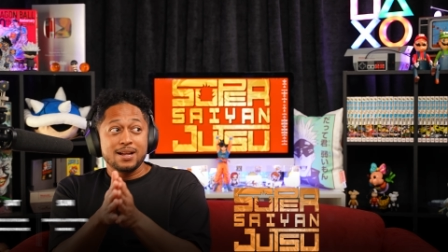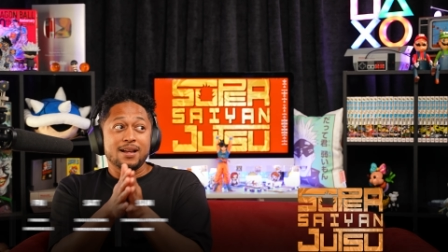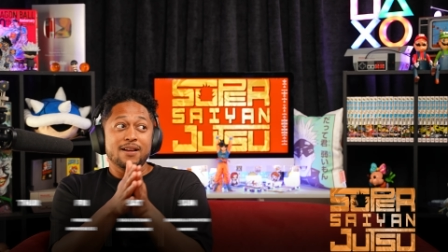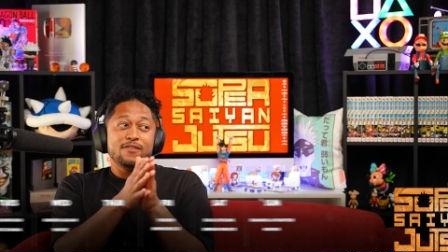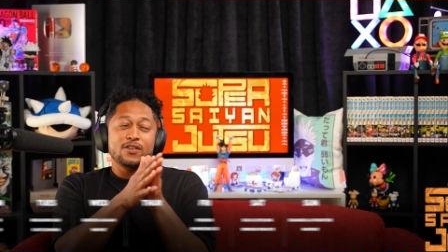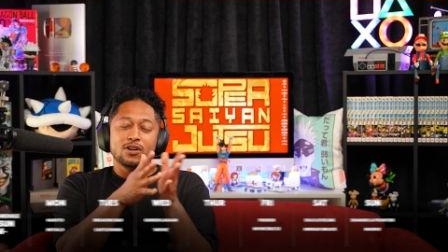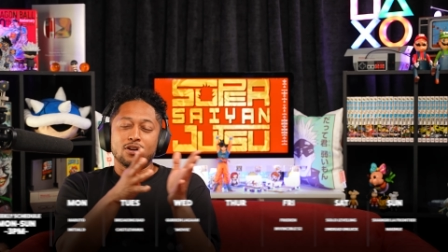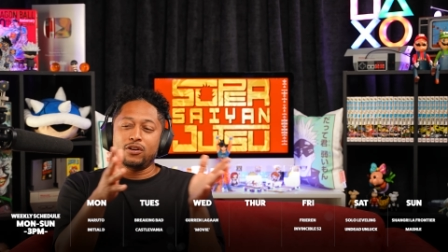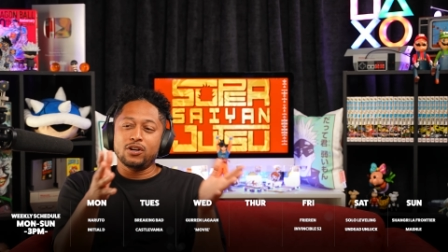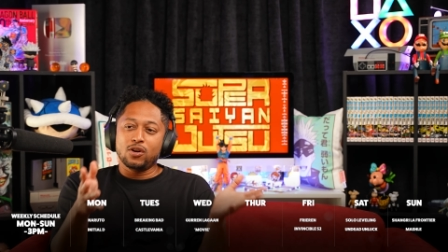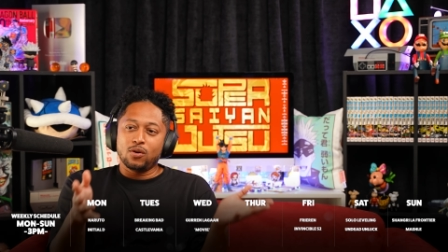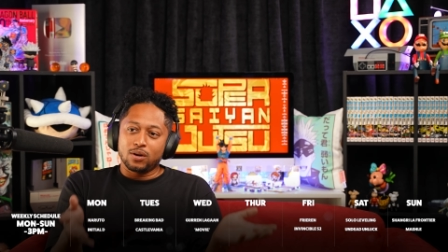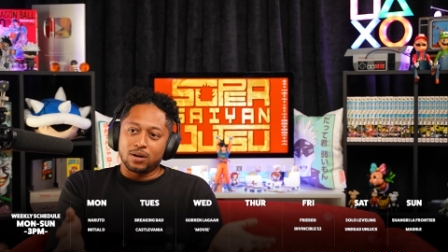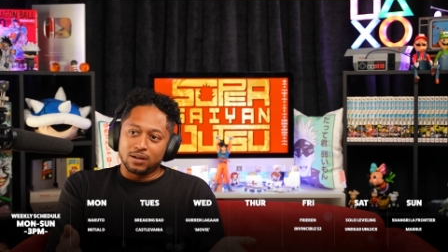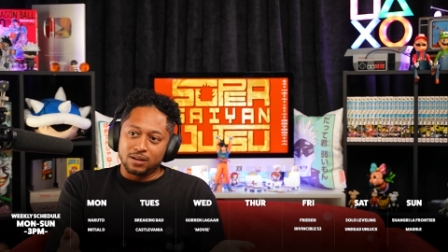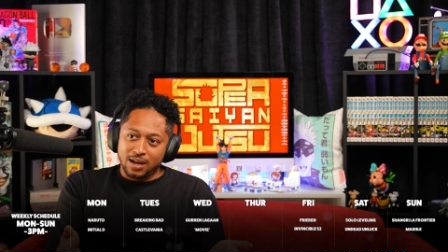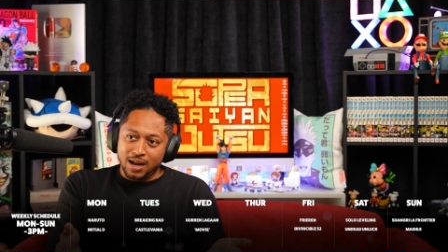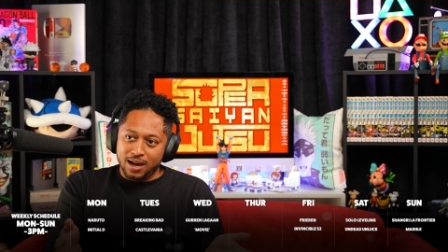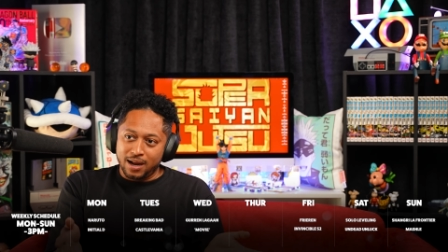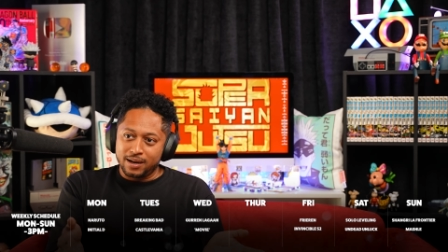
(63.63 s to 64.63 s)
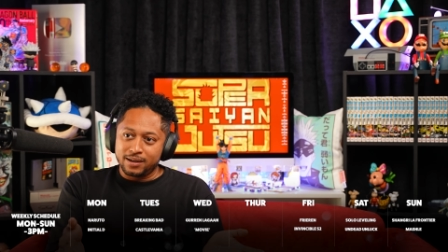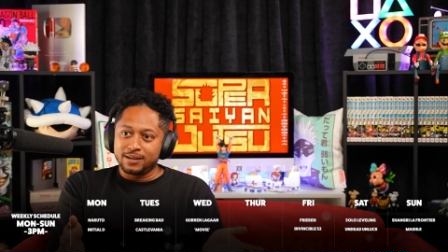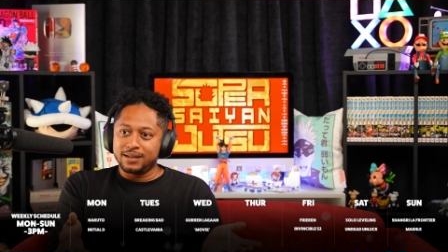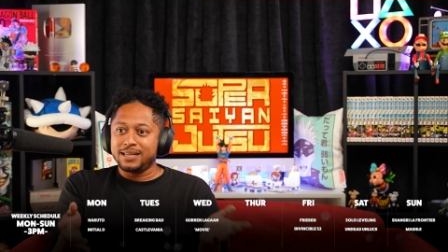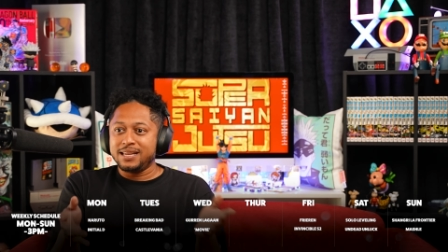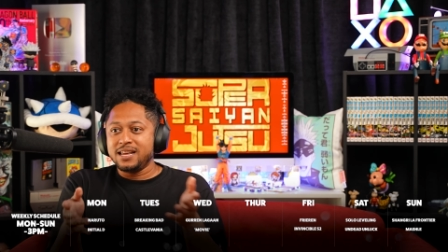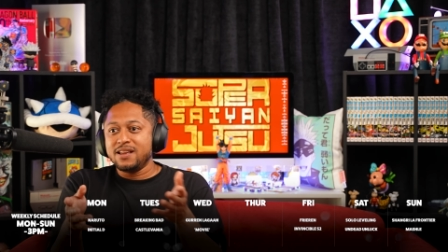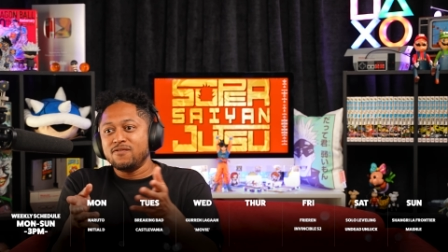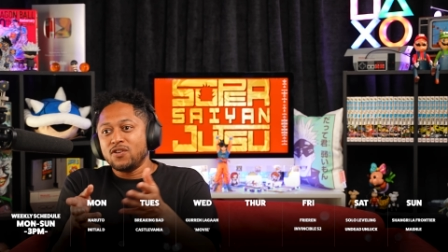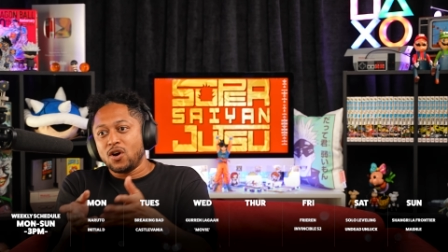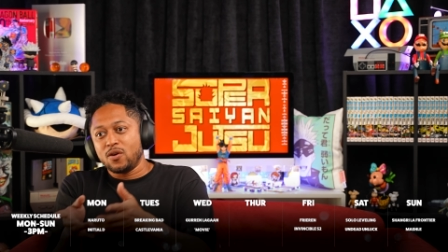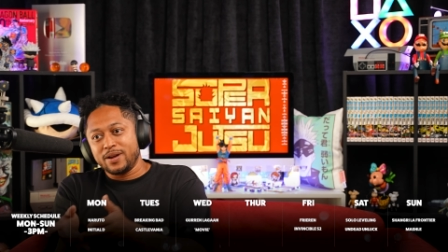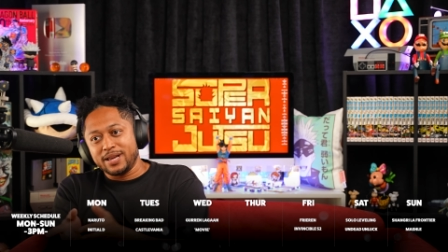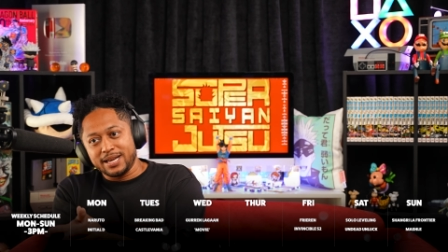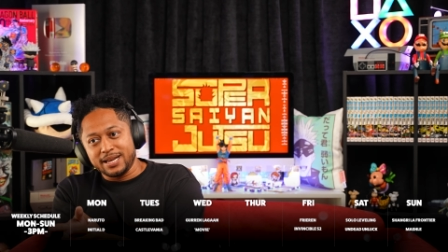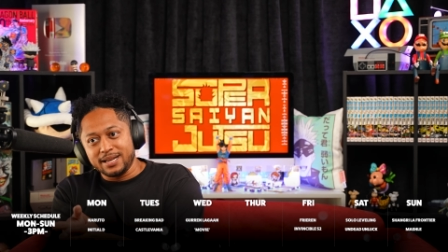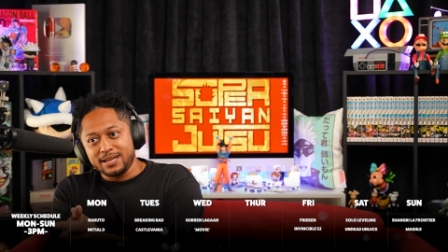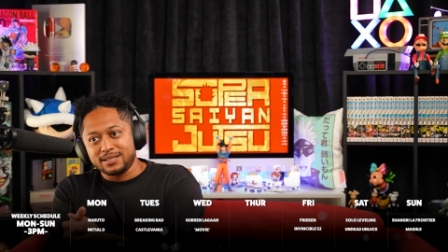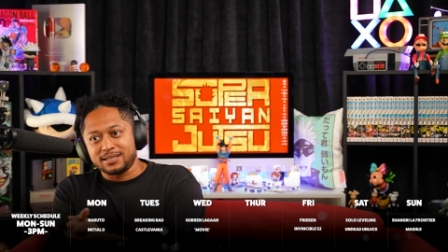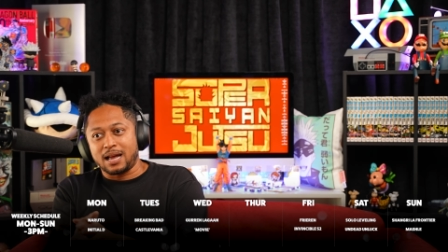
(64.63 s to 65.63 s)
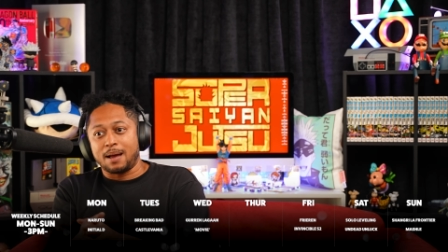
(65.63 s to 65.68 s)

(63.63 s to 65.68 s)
If you don't know what a Lawn Evo is,